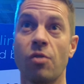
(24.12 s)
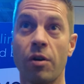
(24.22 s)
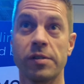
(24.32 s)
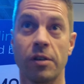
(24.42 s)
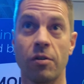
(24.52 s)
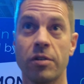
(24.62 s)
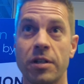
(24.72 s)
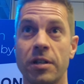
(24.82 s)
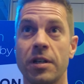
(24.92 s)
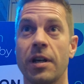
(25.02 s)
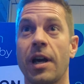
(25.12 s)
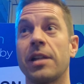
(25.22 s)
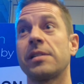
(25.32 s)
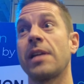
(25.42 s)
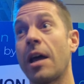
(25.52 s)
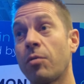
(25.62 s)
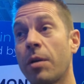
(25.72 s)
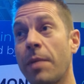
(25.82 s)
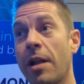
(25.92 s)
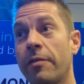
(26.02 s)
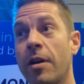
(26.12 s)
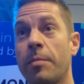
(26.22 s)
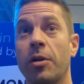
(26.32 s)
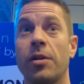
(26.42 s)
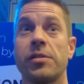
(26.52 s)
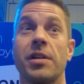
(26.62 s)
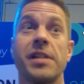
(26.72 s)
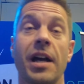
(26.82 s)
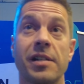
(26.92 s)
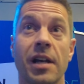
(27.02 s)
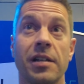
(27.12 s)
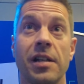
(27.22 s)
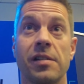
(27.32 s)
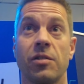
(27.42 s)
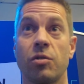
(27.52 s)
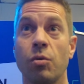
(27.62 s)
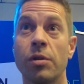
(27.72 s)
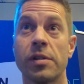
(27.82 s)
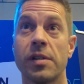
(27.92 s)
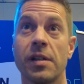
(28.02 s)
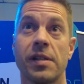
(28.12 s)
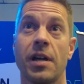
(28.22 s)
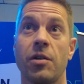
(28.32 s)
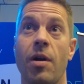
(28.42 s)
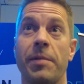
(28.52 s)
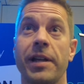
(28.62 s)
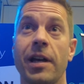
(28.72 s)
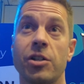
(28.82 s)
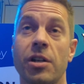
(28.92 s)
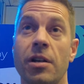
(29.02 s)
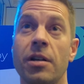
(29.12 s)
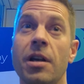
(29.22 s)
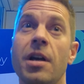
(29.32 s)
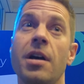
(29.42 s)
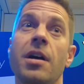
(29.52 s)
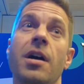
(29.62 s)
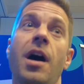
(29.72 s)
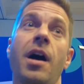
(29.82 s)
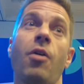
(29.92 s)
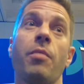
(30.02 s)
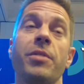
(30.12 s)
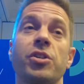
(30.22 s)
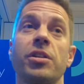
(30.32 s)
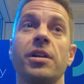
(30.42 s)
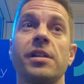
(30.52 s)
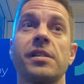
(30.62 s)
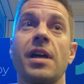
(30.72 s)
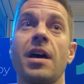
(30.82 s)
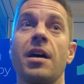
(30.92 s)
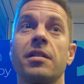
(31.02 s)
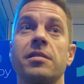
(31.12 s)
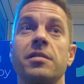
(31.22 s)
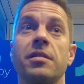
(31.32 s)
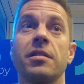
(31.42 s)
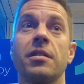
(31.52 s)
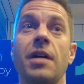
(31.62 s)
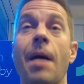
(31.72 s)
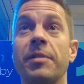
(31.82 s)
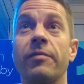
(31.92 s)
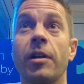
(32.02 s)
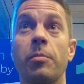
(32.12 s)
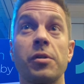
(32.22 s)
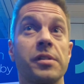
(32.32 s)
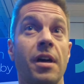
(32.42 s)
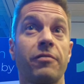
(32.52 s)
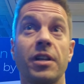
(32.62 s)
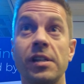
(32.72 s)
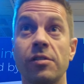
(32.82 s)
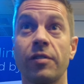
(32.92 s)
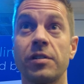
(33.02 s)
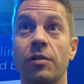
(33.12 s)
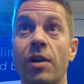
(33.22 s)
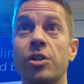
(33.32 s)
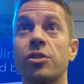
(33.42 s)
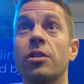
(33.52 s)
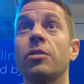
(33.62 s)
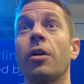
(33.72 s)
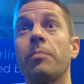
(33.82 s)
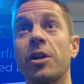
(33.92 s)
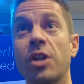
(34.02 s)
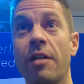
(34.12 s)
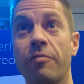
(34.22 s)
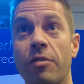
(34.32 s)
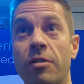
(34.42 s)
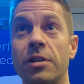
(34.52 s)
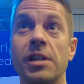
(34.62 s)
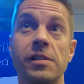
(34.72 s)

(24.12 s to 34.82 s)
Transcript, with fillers: strong security against Android malware, but also attack techniques and tools inside your application. Our mission is that uh, app developers have an ease of integration, not much effort,